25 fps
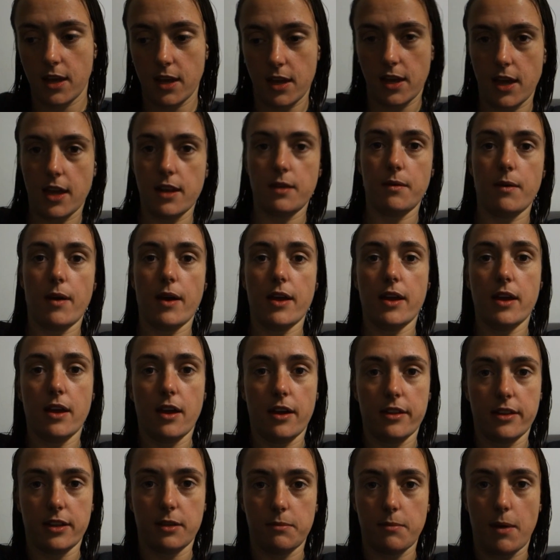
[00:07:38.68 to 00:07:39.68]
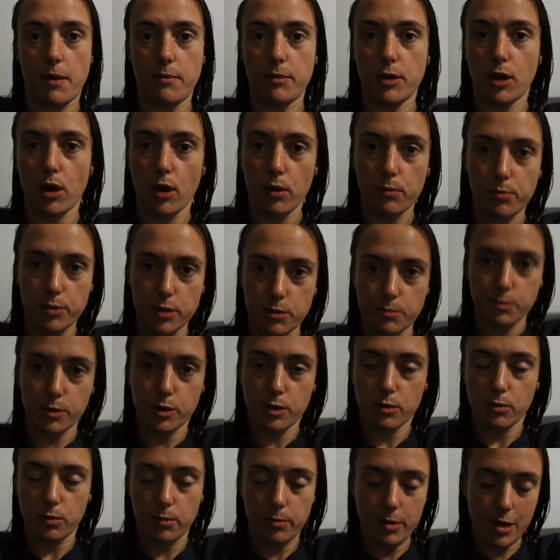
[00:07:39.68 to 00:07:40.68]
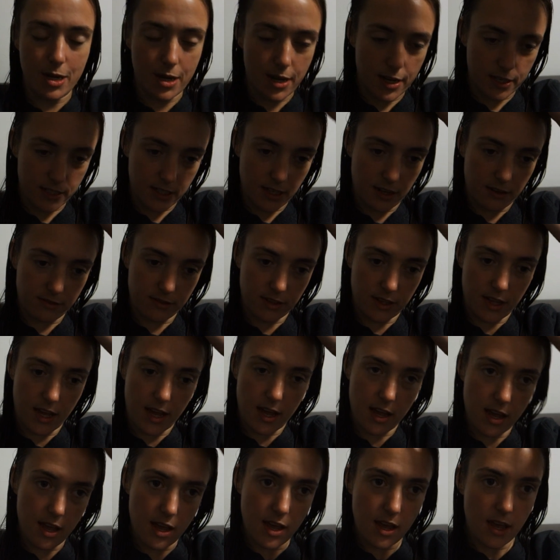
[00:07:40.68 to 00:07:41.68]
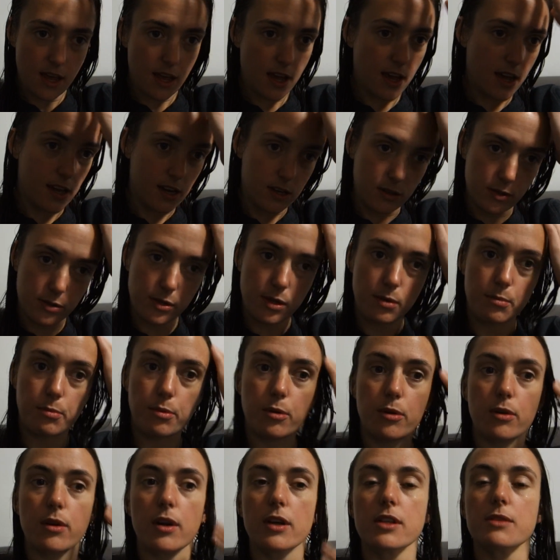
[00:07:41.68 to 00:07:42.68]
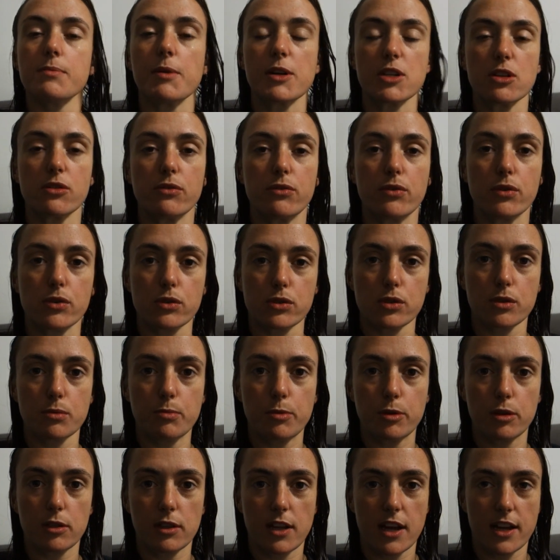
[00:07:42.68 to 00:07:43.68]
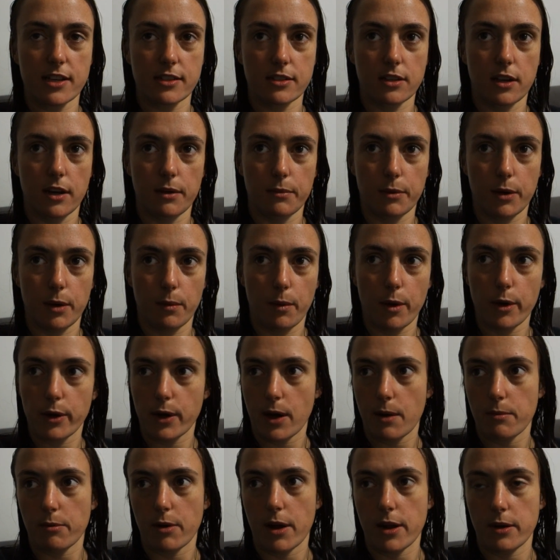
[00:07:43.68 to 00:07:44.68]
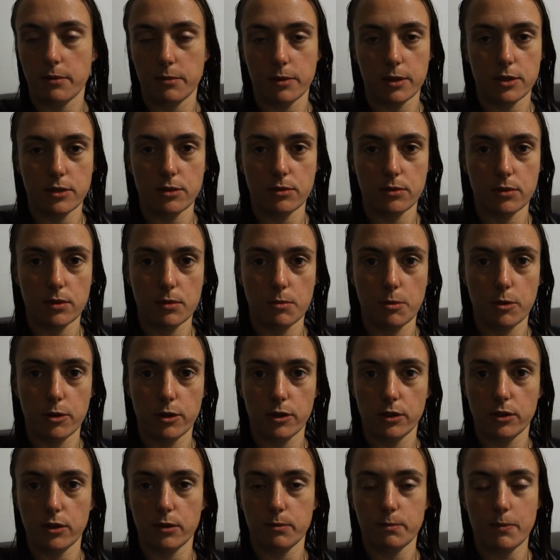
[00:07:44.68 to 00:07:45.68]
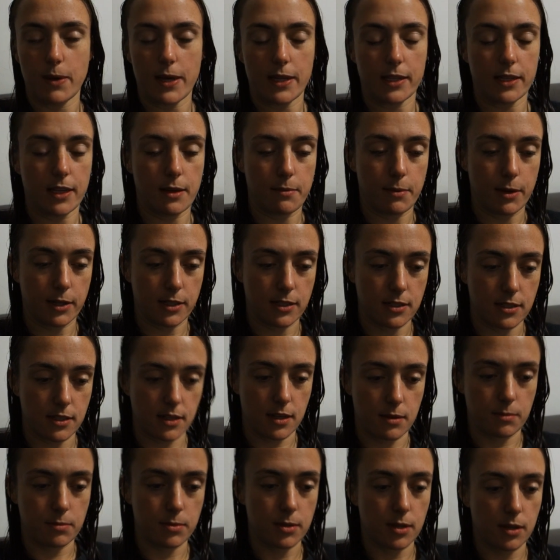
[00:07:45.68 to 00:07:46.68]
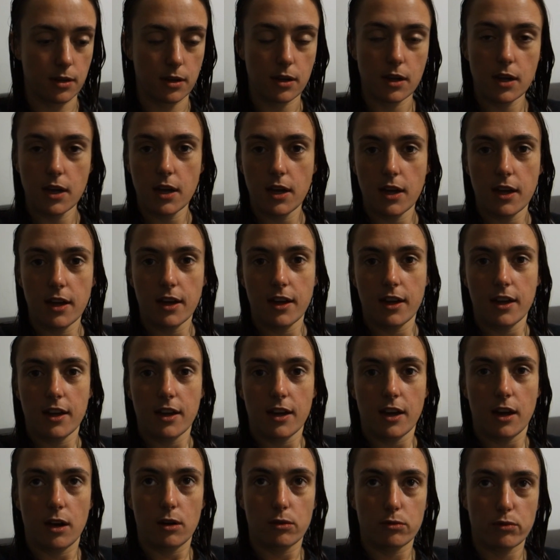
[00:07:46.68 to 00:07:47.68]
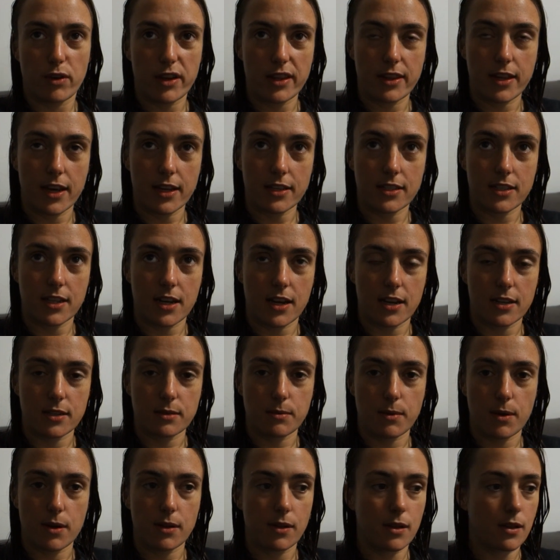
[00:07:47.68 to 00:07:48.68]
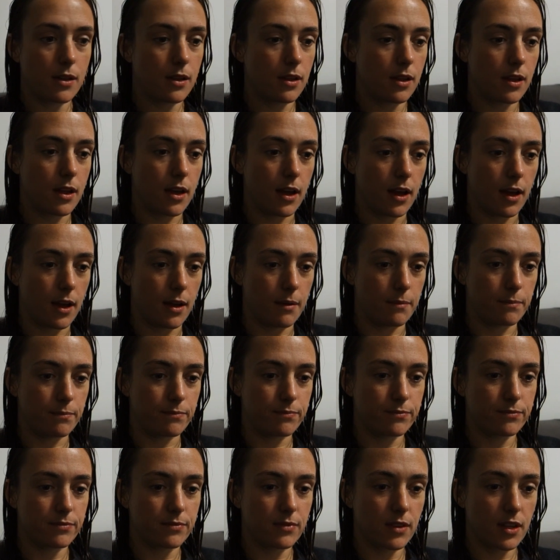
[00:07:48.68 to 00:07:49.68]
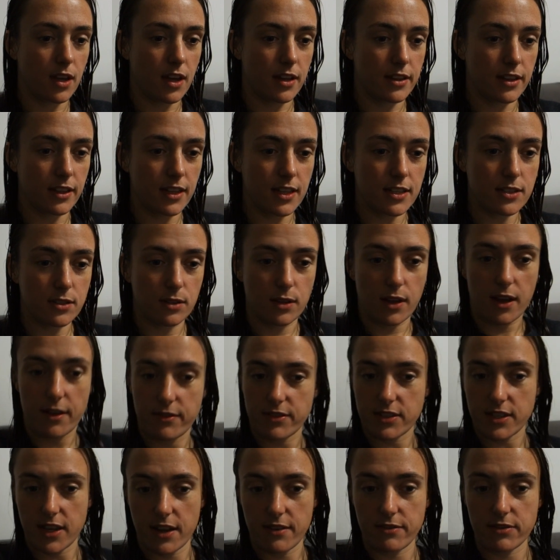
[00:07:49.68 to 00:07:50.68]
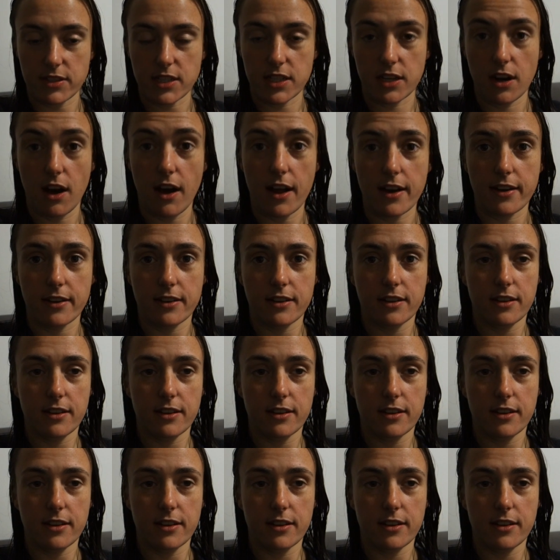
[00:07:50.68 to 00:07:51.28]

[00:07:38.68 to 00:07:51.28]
Anyway, I think maybe Oprah's book will be next after that. And I also bought a special courses book last night when I woke up randomly at 2 in the morning, couldn't get back to sleep, so I'll read that today as well. I think that's all I have to say for tonight.